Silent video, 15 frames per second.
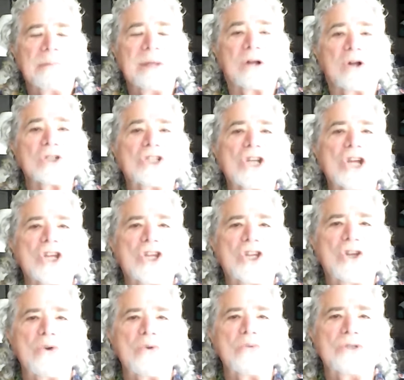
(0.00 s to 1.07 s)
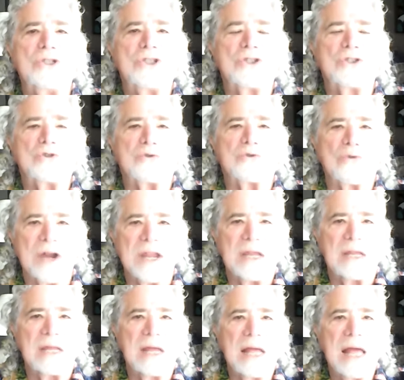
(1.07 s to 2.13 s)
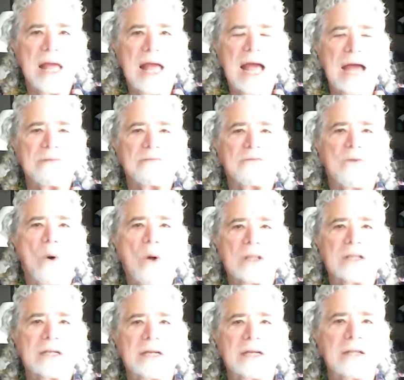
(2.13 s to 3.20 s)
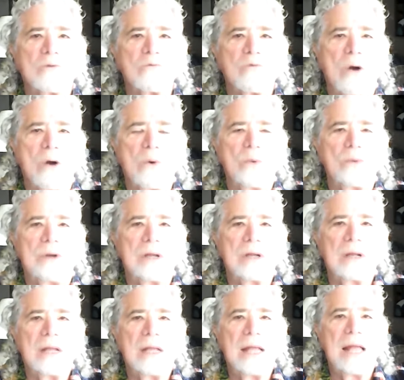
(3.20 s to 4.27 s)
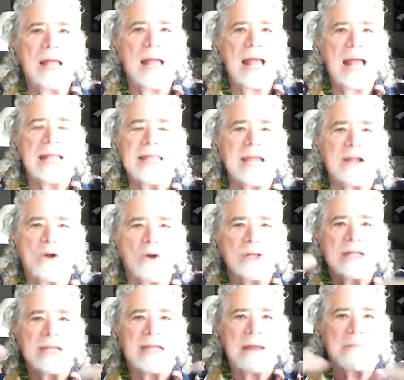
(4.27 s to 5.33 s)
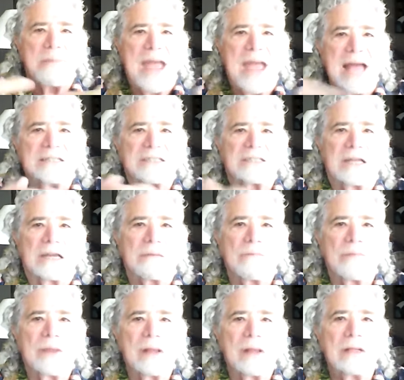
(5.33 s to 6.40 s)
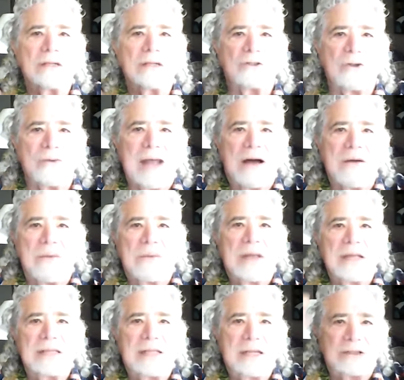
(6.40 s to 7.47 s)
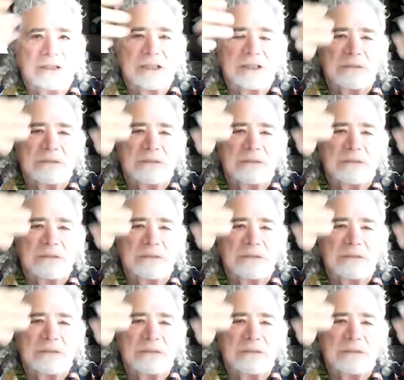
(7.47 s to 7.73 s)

because a huge tree had fallen in the road and they couldn't get past it. So now there's